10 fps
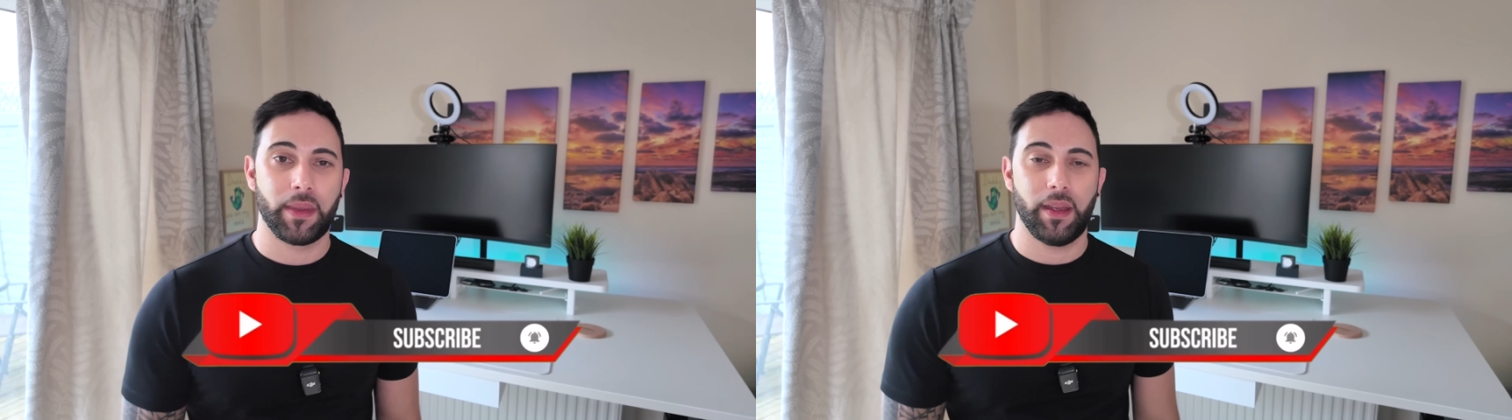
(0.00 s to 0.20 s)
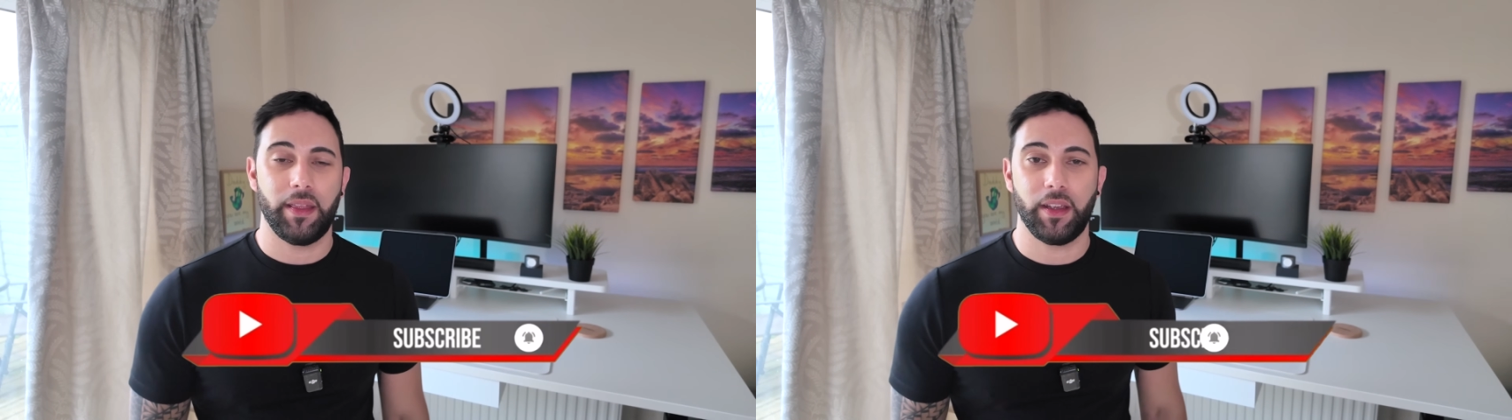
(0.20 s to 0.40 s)

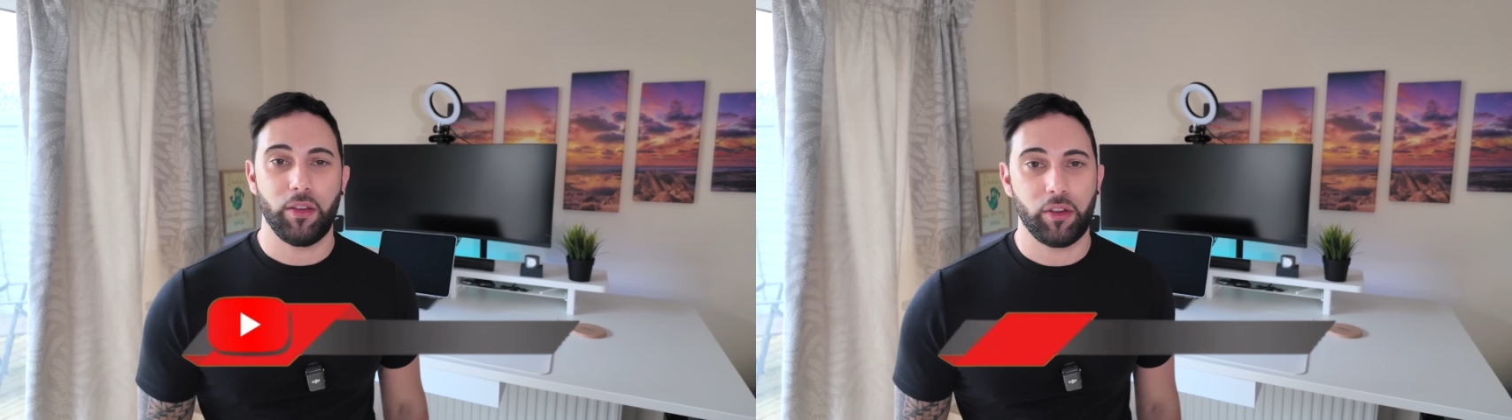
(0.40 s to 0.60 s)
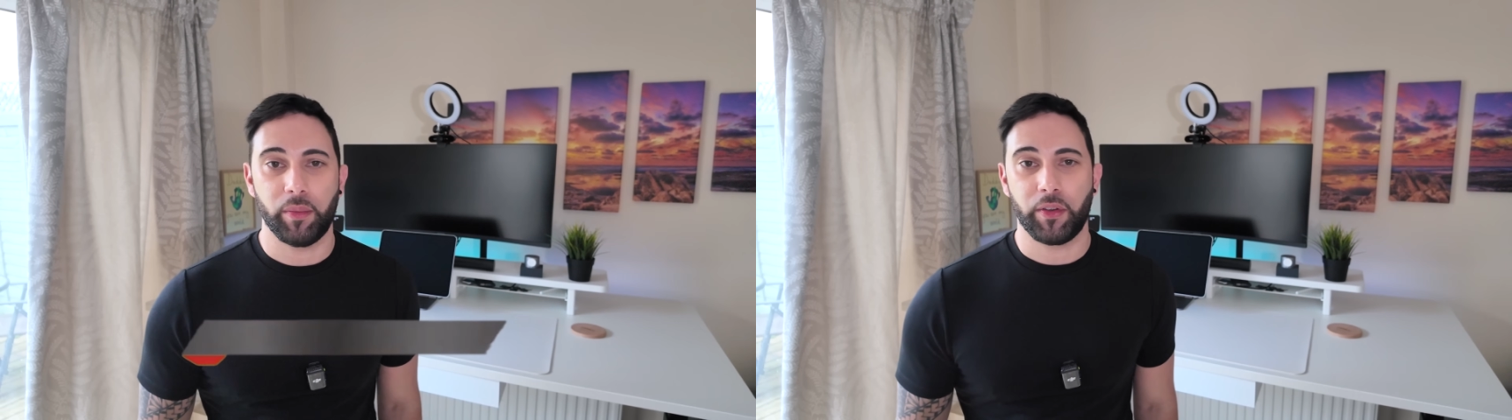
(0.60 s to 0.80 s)
And
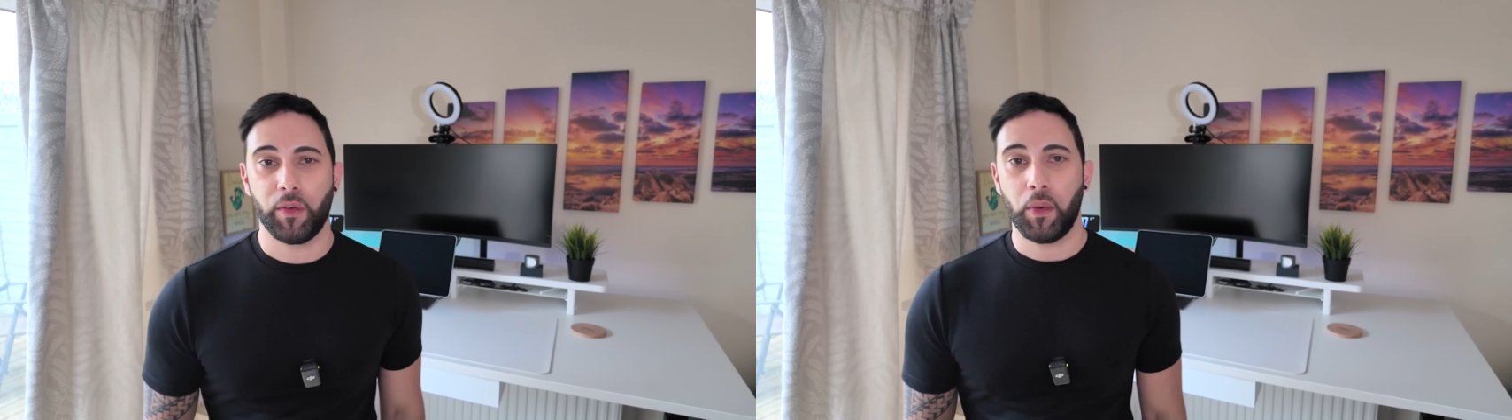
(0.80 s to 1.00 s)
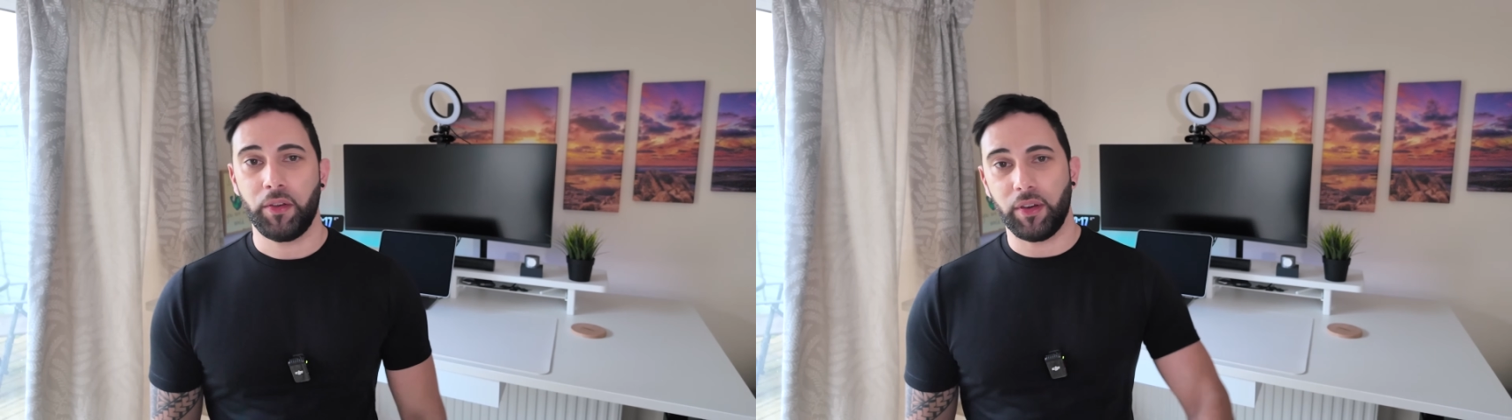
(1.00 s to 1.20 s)
thank you so much
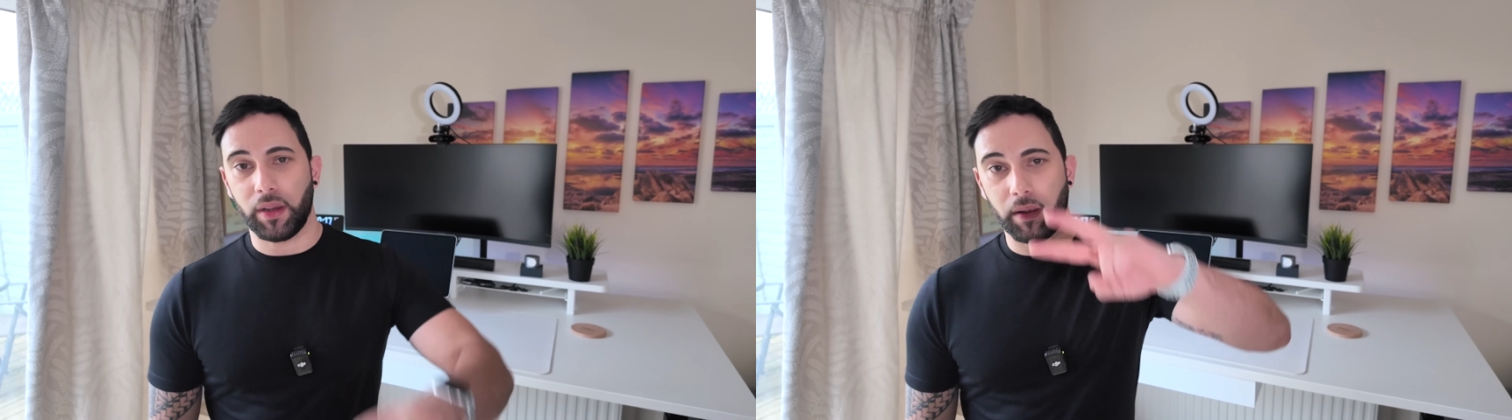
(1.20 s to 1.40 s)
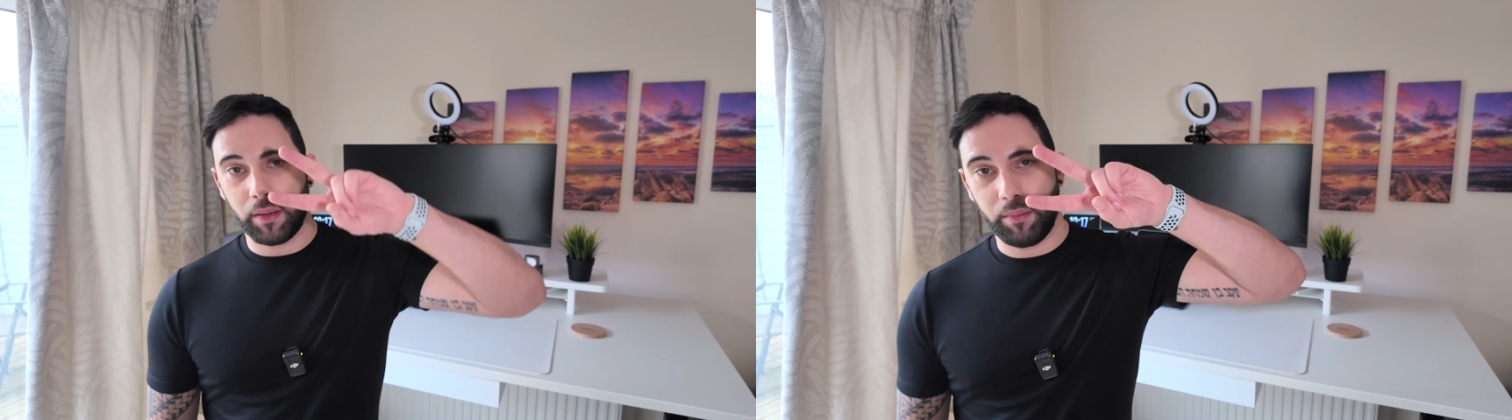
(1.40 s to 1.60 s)
for
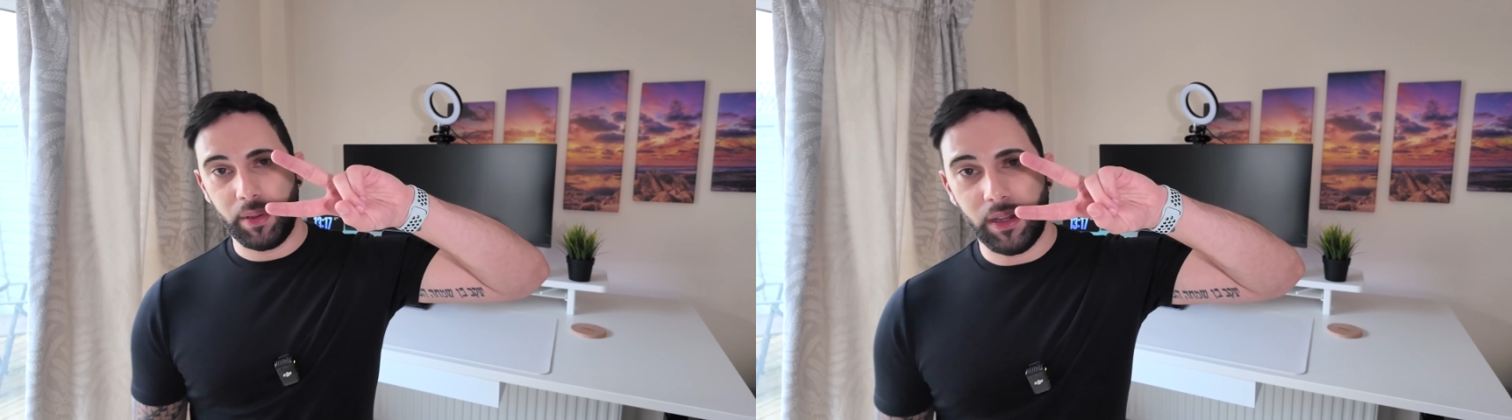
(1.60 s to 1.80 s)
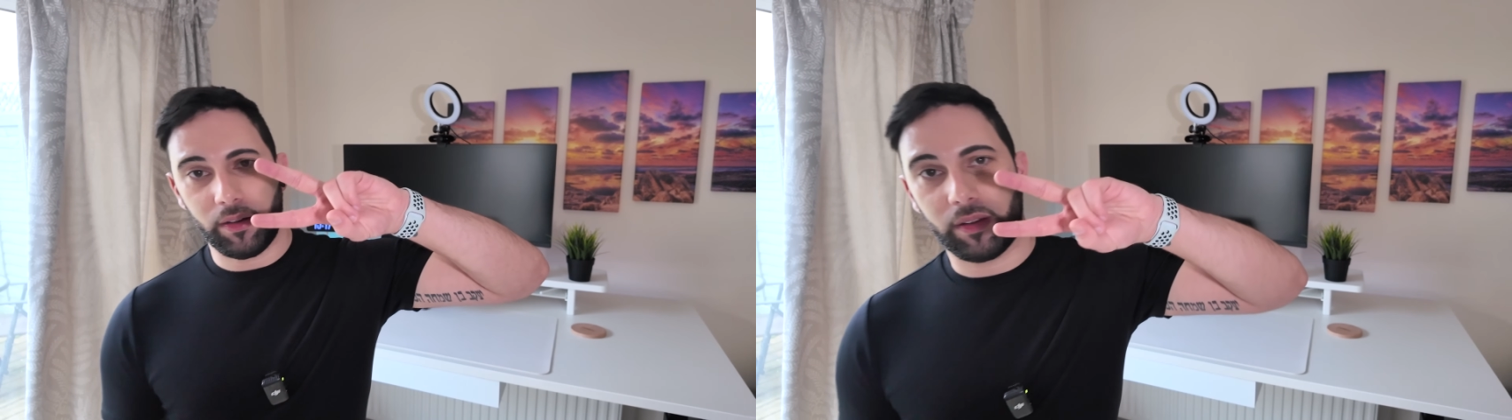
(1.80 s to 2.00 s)
watching.
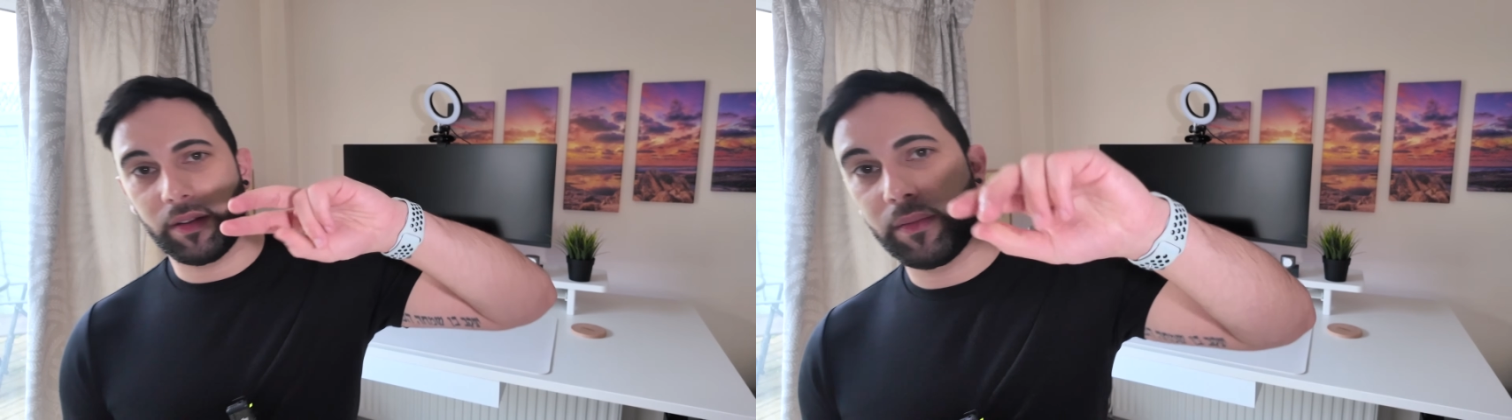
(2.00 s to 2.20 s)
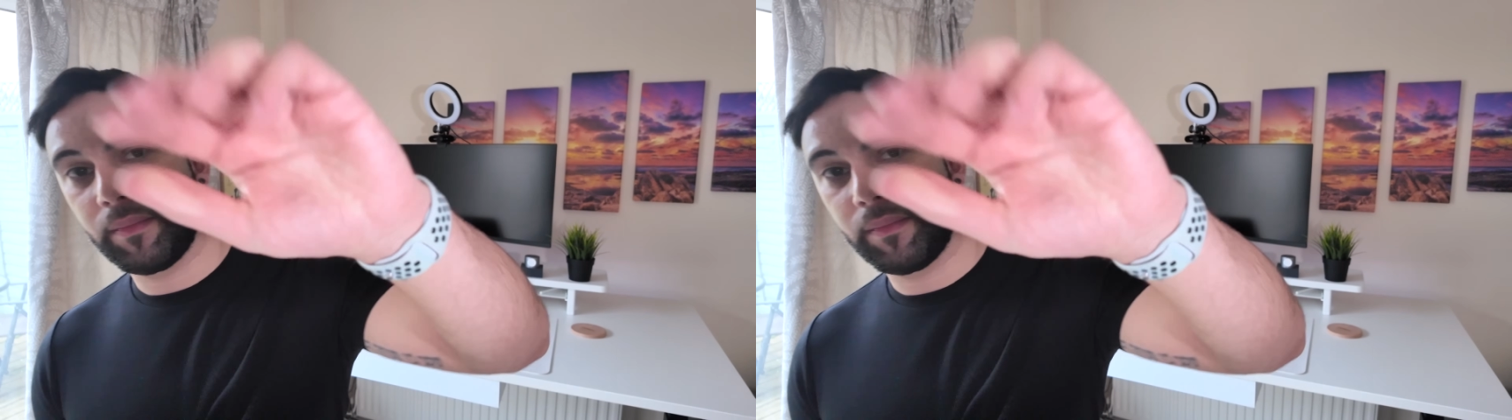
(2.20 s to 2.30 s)
Peace.